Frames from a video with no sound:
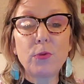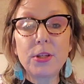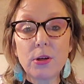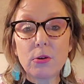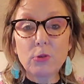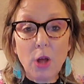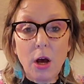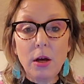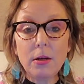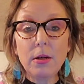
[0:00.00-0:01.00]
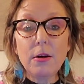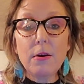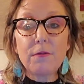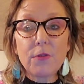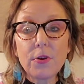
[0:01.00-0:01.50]
When you're long
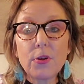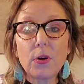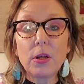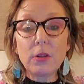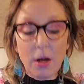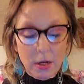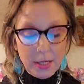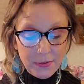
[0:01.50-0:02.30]
further along